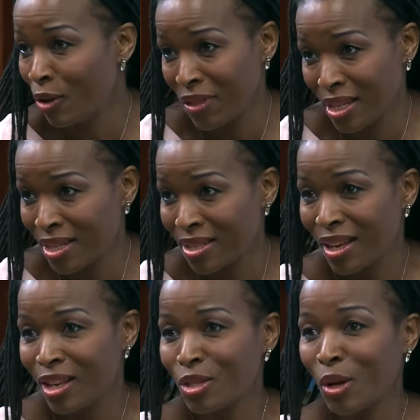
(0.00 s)
of this.
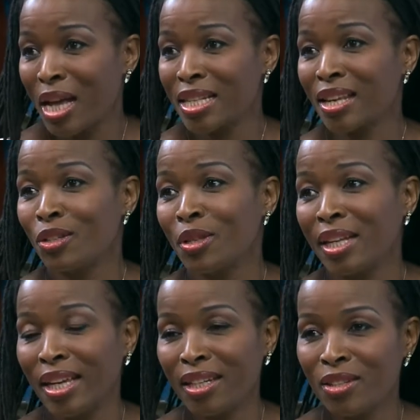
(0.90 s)
So I said to the
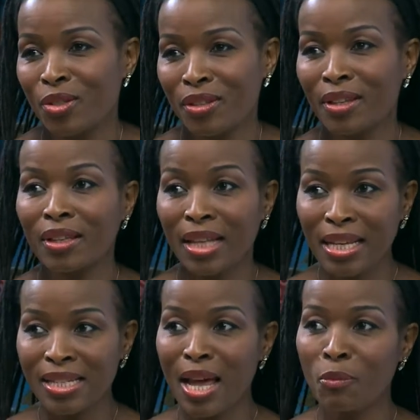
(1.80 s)
ladies,
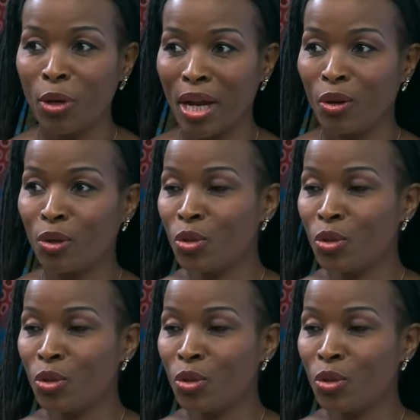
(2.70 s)
next time when I go